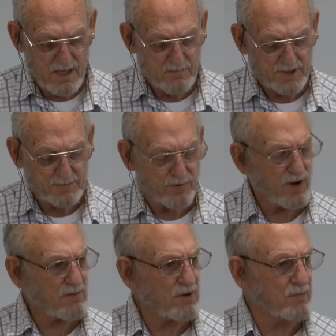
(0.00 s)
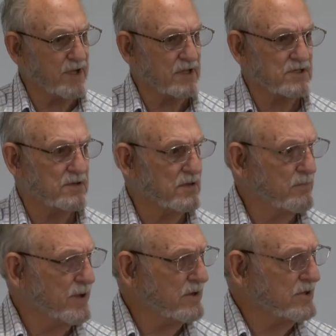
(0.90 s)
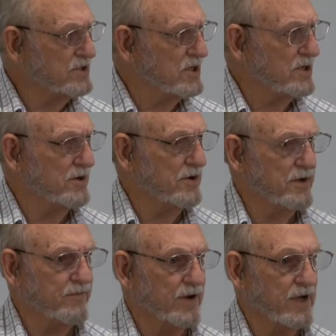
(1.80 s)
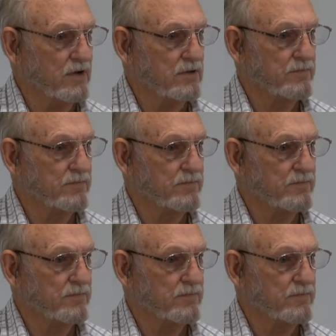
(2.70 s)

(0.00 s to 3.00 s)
But the problem is, Peter and John are different now.